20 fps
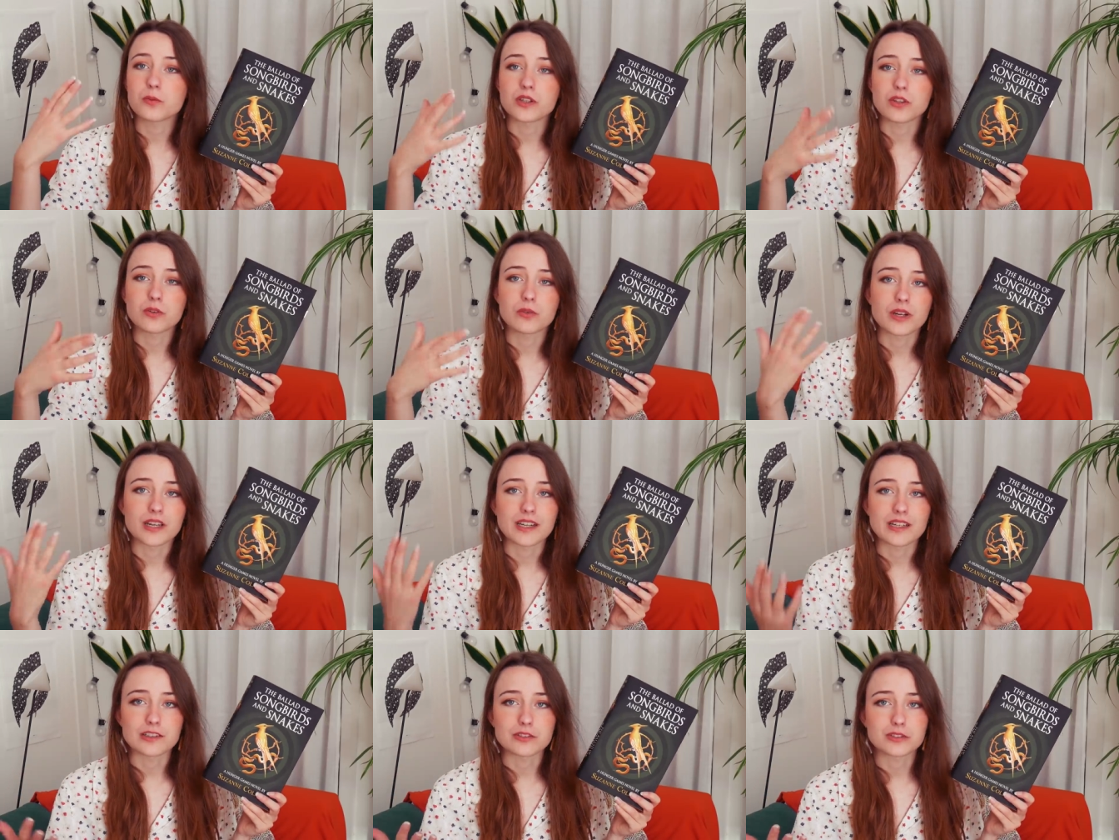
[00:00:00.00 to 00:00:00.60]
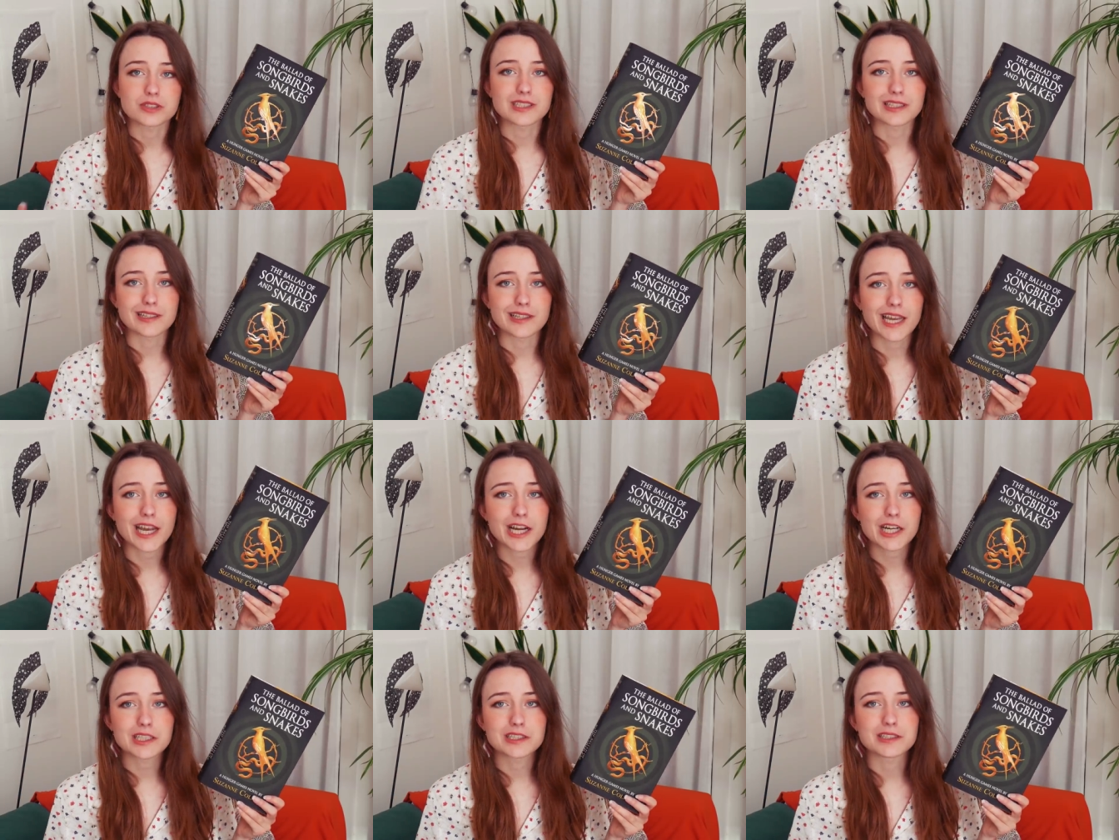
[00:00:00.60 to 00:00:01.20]
with great interesting
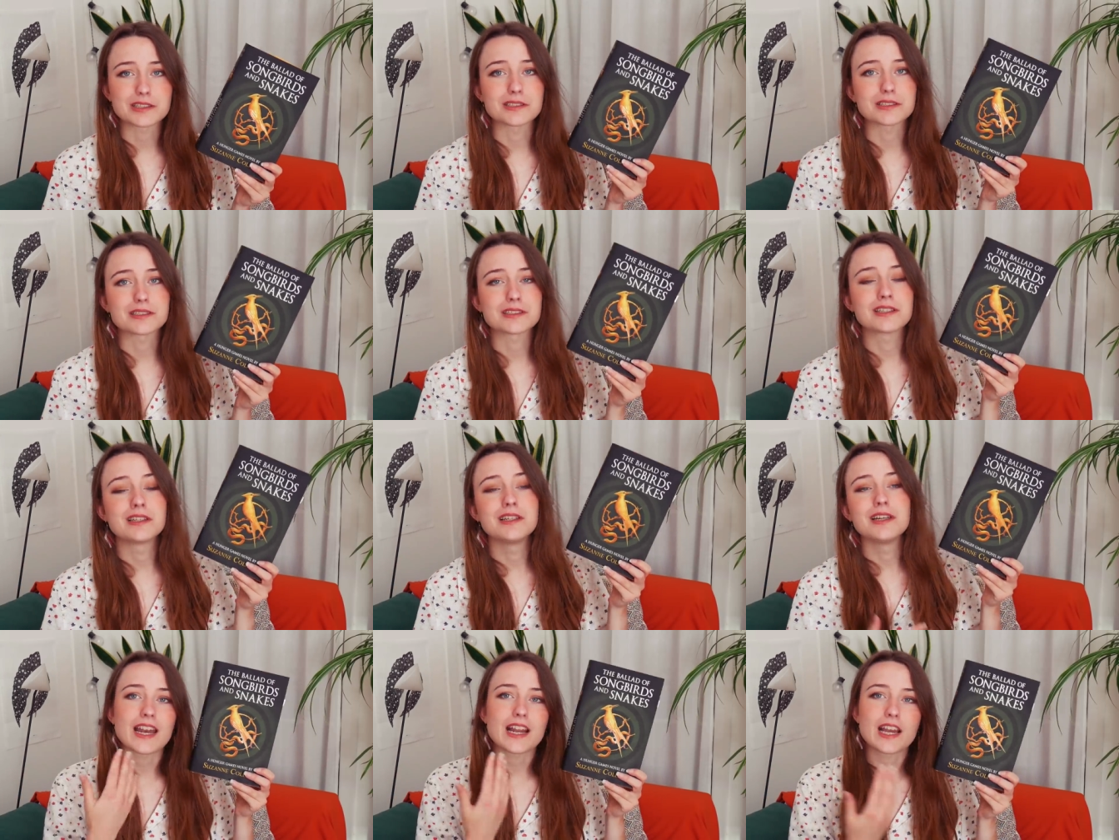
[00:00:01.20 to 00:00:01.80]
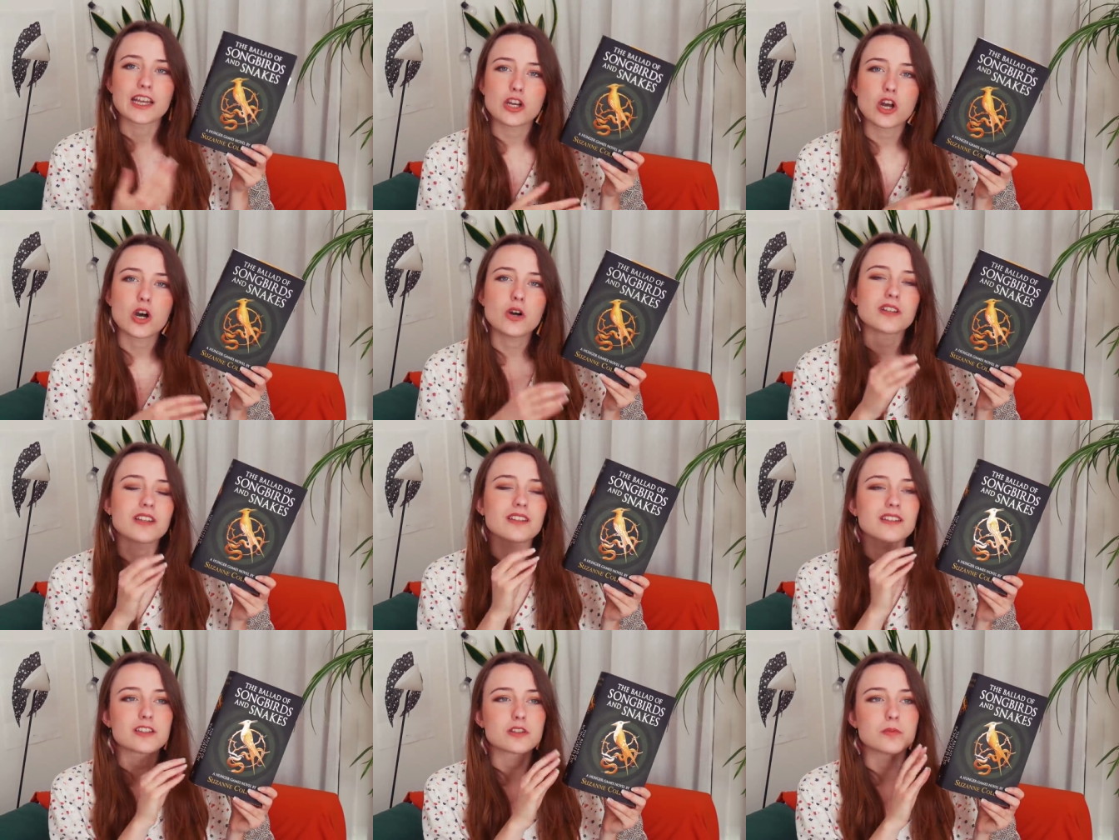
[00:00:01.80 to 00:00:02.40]
characters and I know
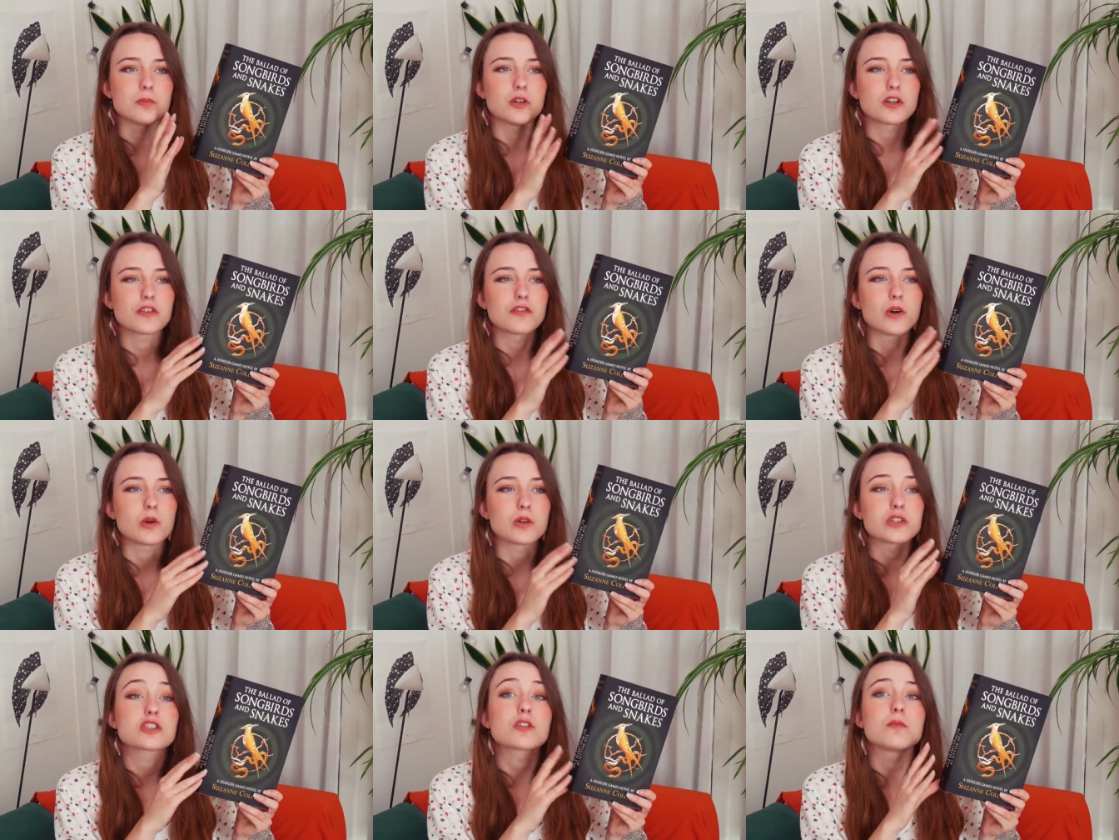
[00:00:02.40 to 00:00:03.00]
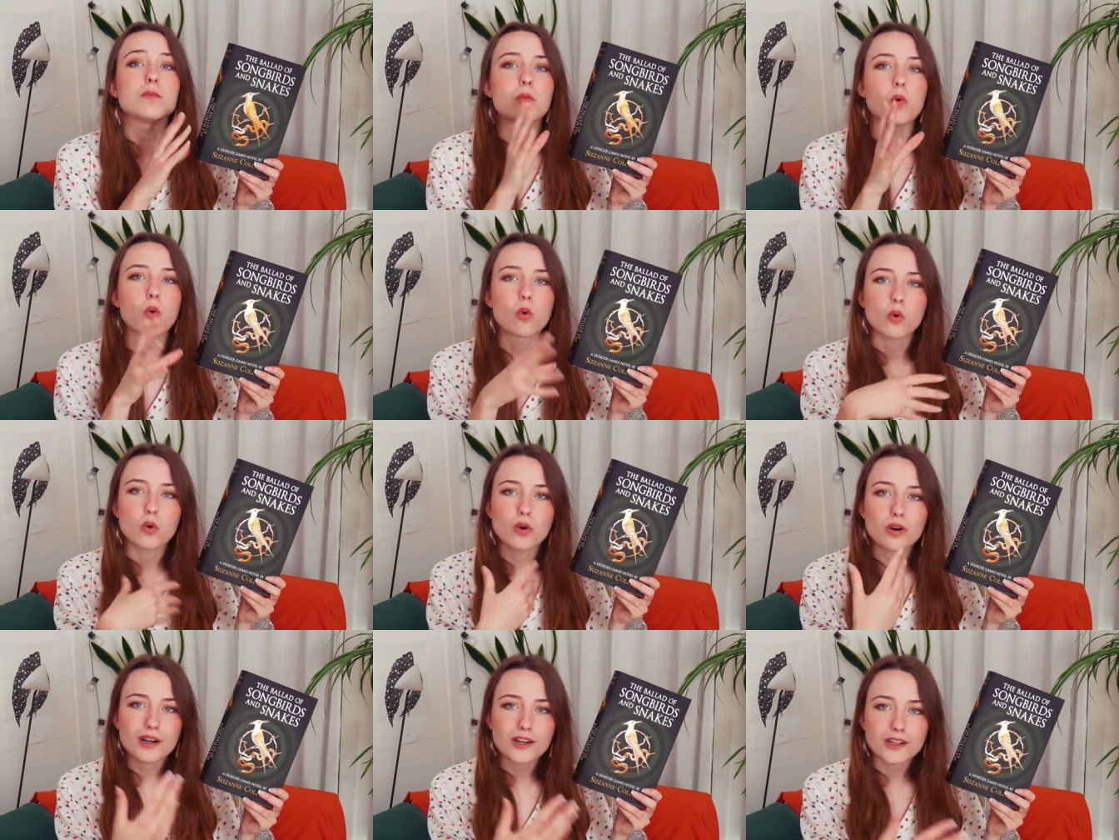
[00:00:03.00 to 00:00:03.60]
that this book focused
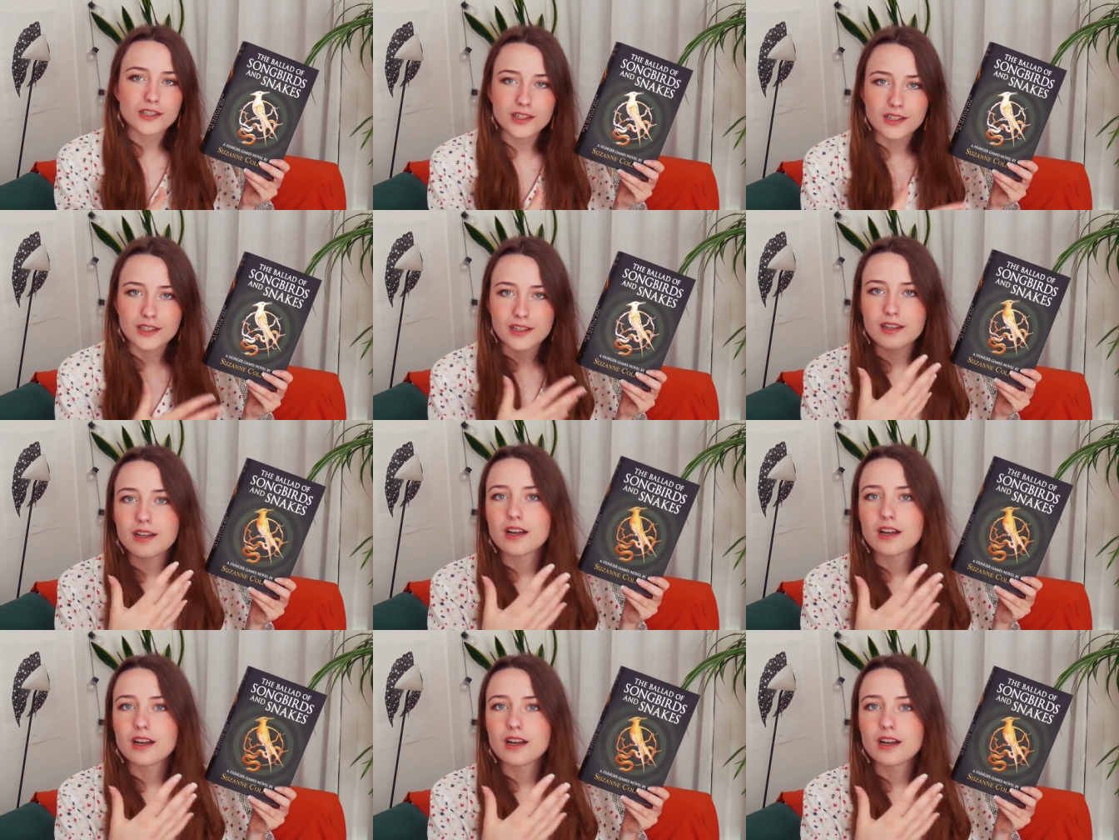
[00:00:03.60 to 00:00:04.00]
more